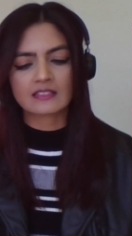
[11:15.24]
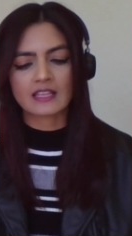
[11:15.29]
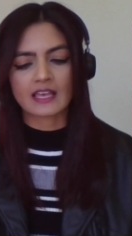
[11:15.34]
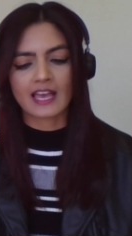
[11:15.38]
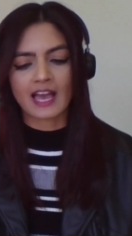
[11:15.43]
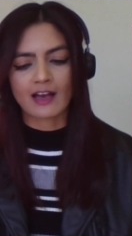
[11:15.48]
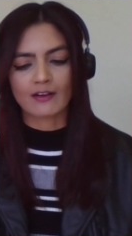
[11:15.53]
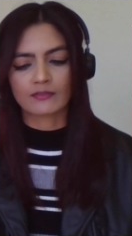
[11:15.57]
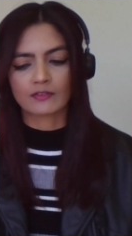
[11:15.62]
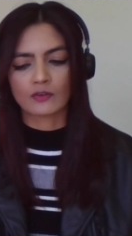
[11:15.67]

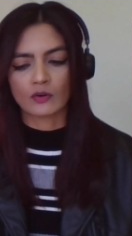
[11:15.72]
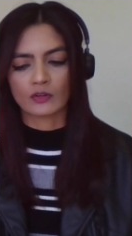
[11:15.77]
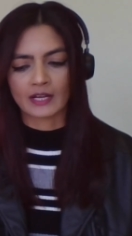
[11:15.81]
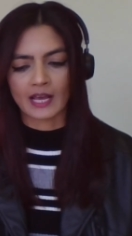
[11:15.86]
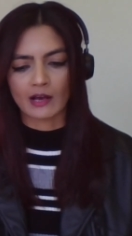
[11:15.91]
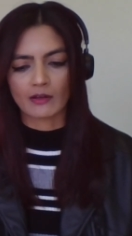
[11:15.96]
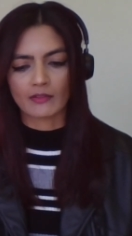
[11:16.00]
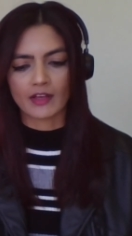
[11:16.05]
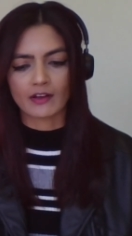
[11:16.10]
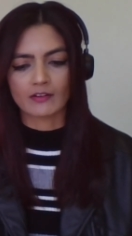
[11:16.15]
Yes, they
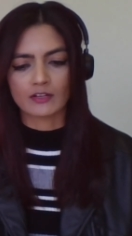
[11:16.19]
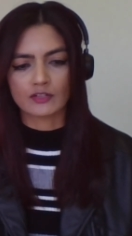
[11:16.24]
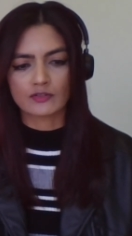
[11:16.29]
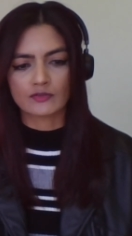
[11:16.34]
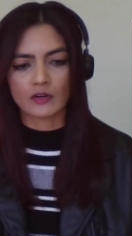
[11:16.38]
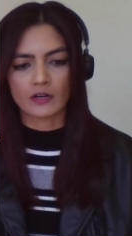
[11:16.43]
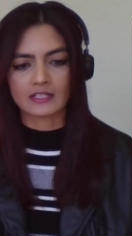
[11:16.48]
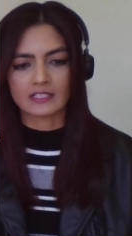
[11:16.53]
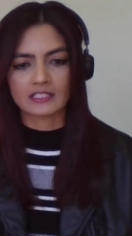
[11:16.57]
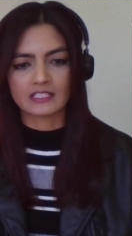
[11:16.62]
have gone
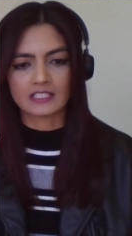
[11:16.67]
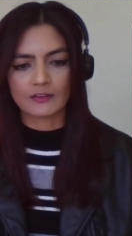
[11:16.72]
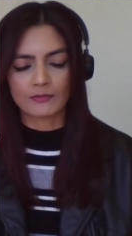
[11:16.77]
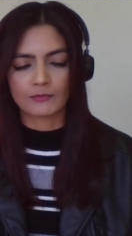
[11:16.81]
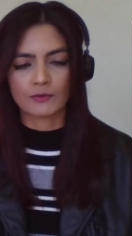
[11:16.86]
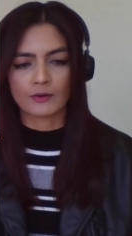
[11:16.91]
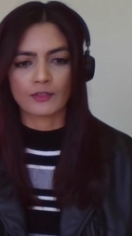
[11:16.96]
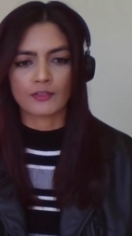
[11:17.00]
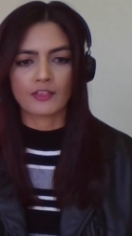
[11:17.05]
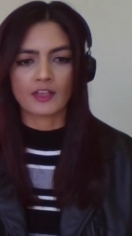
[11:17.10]
out there and
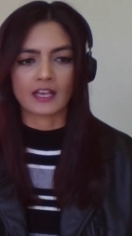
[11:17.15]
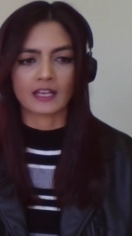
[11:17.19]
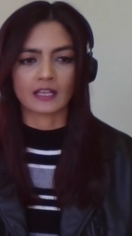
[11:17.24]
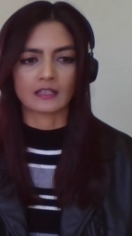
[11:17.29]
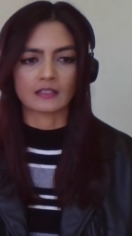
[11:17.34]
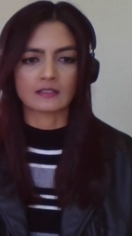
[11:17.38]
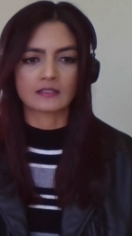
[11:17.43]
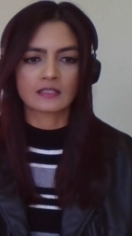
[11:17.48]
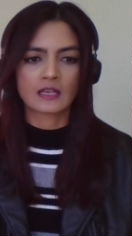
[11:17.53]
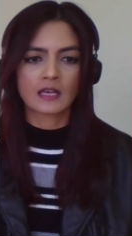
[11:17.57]
tried
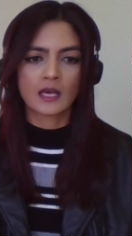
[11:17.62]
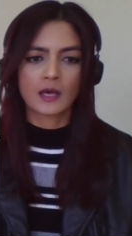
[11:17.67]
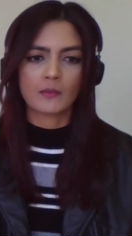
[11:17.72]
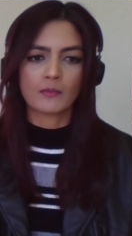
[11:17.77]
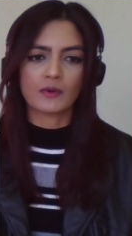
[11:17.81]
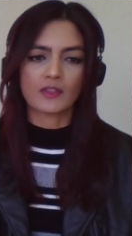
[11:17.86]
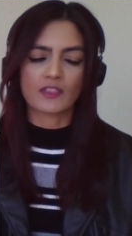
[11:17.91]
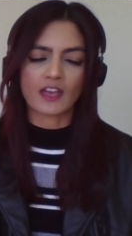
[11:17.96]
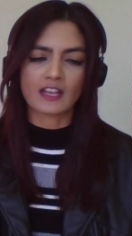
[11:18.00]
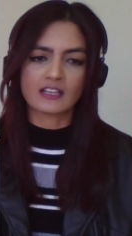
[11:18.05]
different
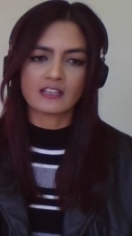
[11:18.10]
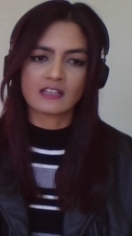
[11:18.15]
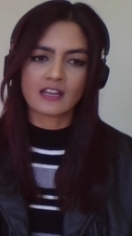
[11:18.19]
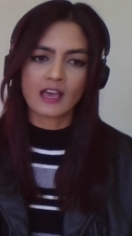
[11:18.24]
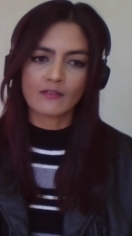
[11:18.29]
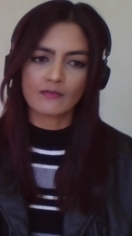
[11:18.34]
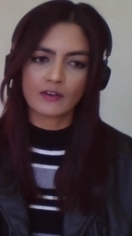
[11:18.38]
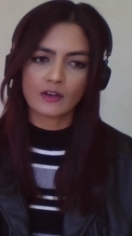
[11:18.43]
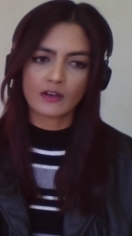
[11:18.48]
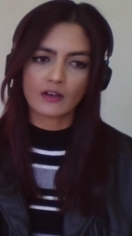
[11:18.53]
things,
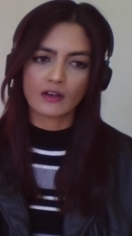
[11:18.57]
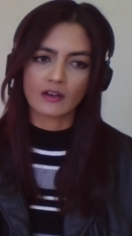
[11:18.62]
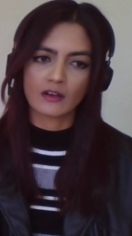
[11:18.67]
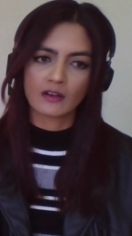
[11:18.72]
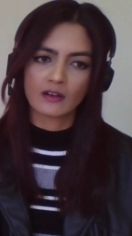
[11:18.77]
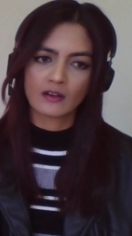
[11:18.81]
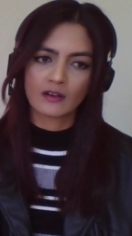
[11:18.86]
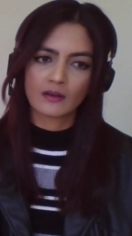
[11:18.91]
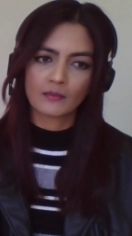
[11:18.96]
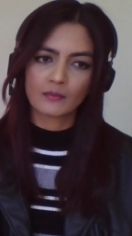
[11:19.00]
but they
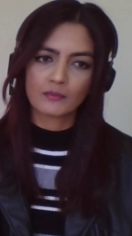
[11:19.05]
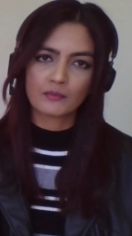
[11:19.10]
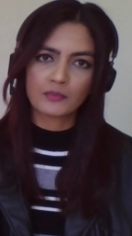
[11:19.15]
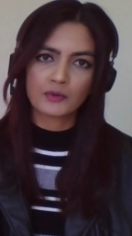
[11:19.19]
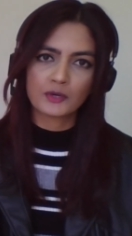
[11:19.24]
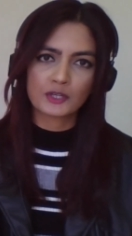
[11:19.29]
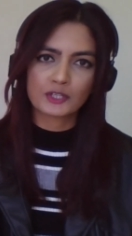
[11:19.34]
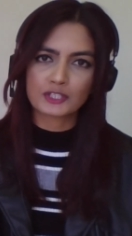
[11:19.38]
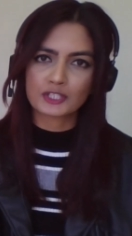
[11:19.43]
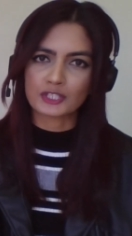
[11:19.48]
never
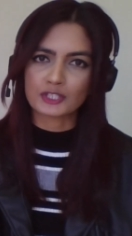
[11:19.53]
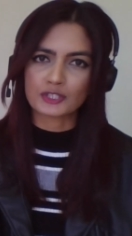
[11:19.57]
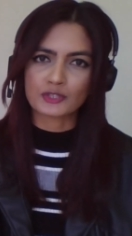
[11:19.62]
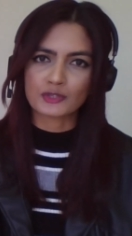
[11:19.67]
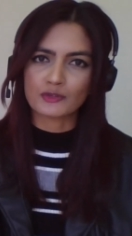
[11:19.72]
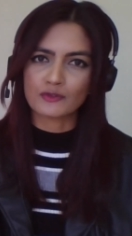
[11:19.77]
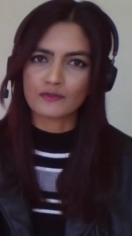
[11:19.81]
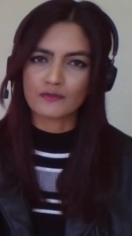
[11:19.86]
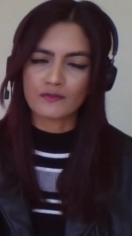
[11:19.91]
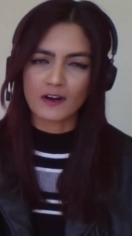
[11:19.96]

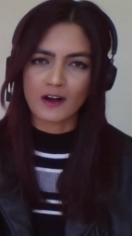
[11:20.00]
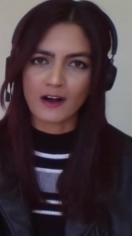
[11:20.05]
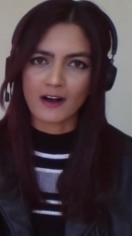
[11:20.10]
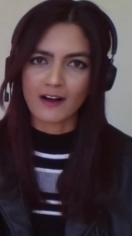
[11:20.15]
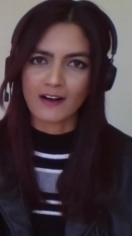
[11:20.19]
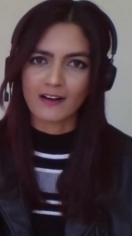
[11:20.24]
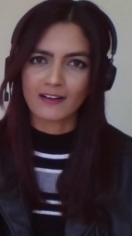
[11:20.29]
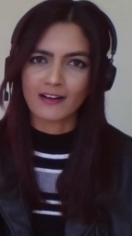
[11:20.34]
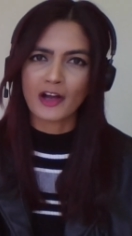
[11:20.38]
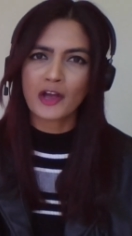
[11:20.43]
push it
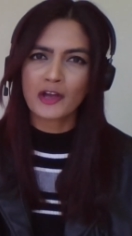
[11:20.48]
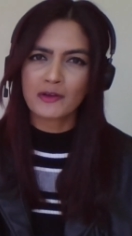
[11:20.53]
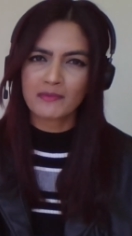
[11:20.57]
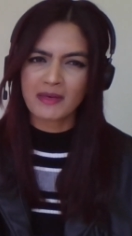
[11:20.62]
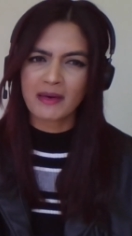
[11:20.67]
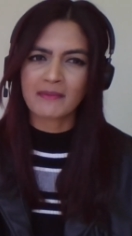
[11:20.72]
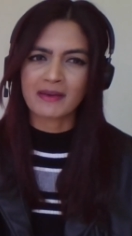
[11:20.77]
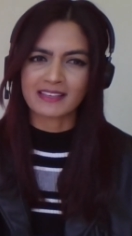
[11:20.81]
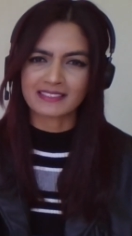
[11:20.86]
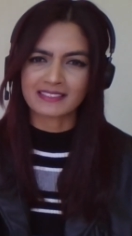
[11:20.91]
too far.
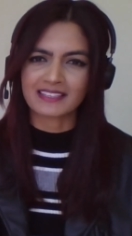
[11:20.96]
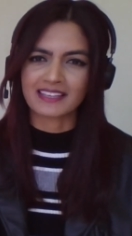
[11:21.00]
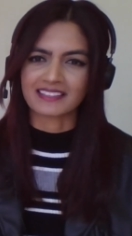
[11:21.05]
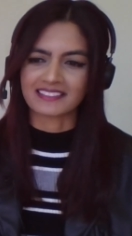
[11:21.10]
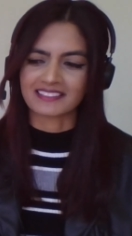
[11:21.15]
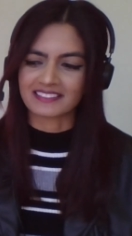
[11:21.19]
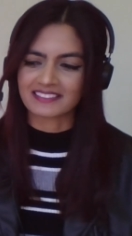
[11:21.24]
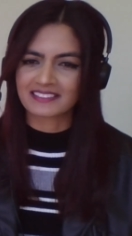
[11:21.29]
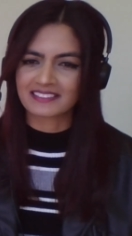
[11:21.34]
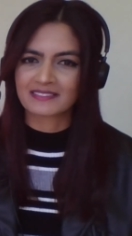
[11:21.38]
I hope that
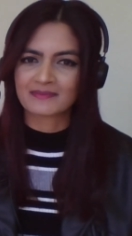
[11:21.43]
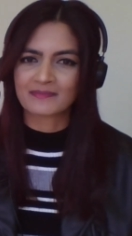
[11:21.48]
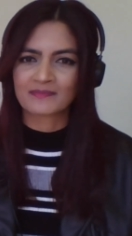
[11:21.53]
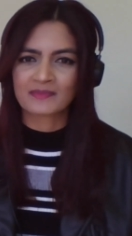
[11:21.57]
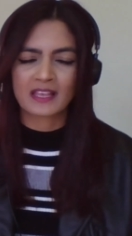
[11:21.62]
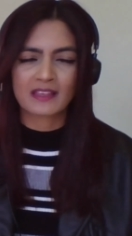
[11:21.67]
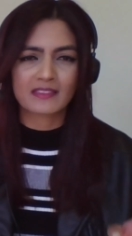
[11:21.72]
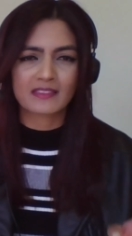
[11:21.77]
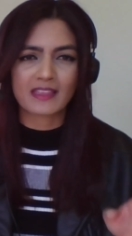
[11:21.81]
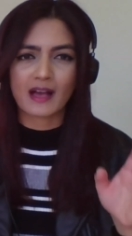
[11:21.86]
makes
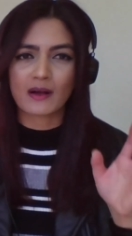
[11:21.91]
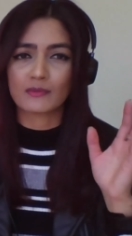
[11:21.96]
sense.